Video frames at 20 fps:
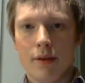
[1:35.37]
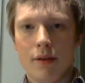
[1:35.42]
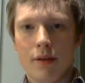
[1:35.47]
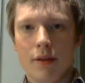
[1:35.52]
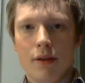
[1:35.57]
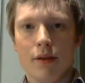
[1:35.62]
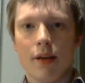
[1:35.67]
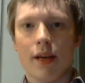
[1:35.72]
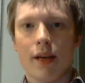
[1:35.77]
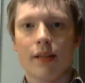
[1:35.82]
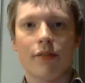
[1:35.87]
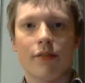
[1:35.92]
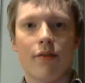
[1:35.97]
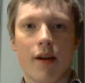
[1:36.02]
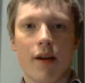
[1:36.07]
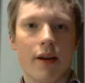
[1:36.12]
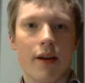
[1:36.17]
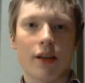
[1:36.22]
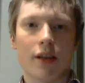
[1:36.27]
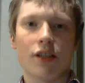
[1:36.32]
it's
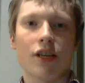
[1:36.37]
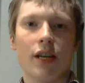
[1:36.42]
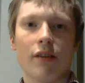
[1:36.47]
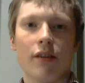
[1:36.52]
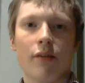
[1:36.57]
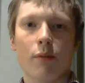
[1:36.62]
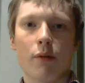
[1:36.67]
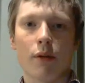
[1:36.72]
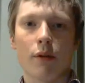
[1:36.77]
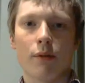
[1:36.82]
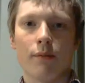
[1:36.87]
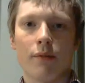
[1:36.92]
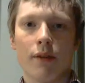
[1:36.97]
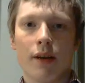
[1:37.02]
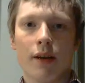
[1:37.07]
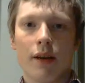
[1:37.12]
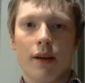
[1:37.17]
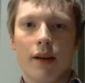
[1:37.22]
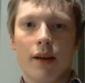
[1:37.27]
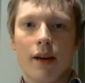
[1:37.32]
very achievable,
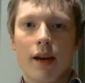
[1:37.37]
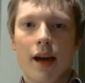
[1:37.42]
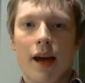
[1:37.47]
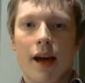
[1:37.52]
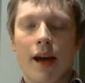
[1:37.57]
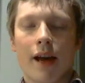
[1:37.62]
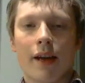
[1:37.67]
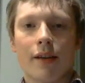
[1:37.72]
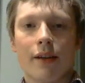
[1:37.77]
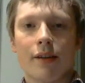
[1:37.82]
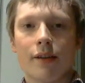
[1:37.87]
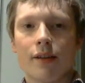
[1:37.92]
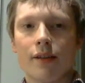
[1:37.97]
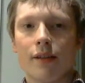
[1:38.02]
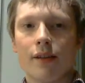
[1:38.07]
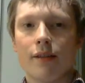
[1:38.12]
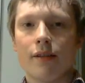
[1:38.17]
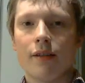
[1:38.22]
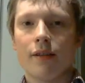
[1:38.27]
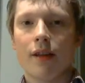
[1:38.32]

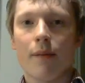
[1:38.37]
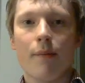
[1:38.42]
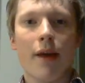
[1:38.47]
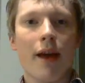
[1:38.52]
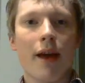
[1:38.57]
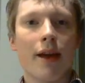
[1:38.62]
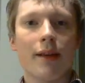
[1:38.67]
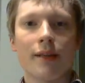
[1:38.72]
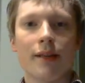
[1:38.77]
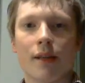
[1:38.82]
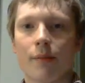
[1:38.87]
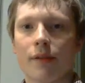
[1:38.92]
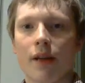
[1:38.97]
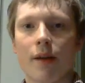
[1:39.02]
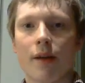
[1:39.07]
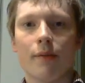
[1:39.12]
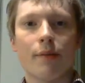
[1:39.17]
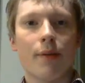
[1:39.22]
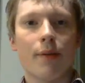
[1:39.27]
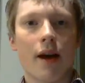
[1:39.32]
and there may
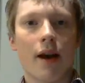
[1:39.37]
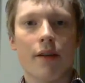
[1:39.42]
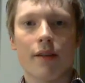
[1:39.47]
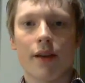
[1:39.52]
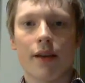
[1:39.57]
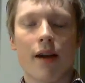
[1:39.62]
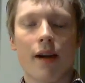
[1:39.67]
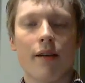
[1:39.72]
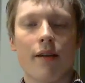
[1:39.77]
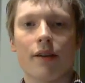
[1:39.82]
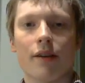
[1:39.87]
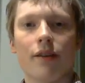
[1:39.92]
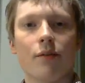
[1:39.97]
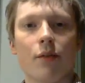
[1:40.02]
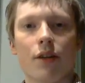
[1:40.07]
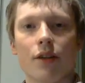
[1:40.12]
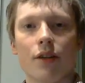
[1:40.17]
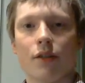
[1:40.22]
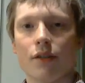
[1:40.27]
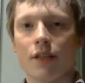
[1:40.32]
sometimes be other characters
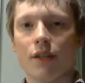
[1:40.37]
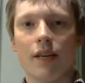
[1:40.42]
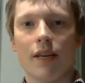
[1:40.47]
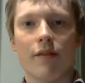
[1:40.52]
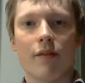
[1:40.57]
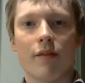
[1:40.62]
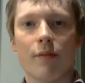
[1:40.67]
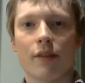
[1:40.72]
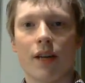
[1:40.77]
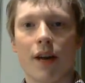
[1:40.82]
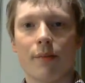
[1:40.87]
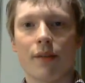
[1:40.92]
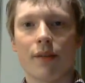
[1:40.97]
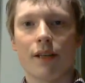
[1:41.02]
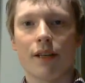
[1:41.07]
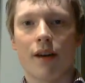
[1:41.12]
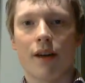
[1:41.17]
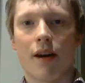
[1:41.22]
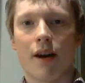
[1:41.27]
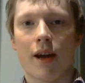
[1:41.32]
which you'll see from time to
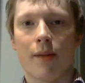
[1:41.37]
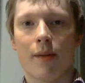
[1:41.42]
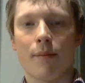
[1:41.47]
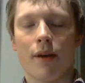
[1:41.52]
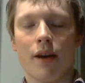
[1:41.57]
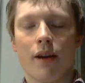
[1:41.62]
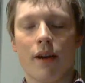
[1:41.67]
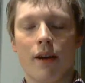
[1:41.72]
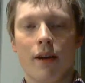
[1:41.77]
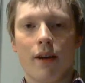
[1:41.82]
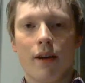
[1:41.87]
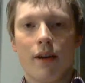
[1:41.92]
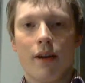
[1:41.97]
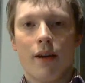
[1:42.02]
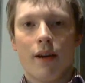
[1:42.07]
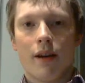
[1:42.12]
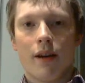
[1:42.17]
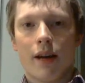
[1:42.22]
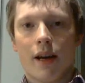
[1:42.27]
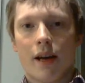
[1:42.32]
time,
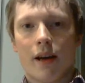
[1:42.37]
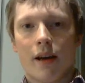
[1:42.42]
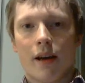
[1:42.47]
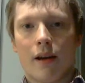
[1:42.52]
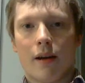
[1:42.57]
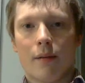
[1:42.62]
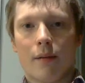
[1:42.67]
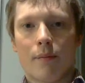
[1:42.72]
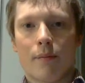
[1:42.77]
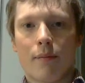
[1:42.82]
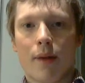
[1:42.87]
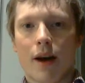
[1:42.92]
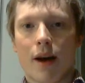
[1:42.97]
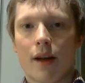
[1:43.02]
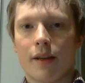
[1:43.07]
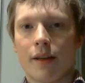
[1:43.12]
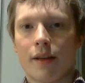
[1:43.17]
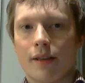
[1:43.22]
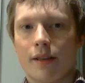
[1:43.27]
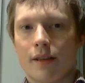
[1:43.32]

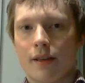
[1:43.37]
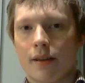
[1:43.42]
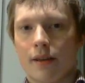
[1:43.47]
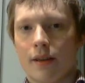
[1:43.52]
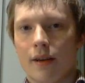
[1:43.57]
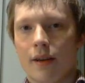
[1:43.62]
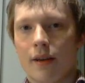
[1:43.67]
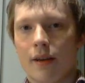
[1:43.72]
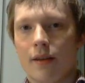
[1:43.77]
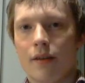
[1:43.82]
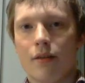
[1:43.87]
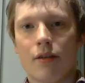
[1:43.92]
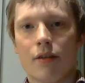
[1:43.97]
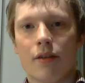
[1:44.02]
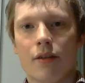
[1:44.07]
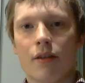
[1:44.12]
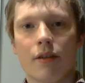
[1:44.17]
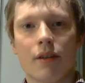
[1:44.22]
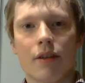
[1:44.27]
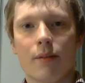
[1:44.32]
but you
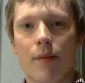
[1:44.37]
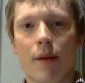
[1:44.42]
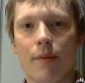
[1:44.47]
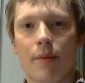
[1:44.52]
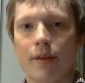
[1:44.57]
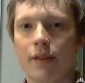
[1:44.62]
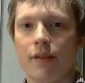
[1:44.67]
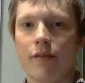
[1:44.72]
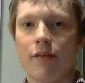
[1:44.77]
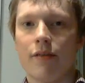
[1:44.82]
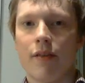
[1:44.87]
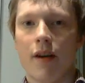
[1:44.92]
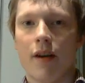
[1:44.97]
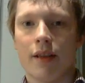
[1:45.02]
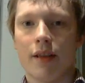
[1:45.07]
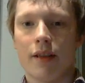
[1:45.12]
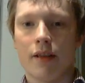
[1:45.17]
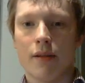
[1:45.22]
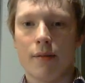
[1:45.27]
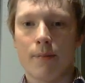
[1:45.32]
can look them up as you
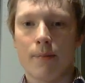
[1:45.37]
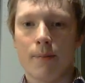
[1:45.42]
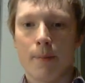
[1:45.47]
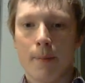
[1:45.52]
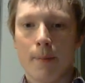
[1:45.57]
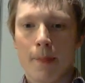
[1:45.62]
find them.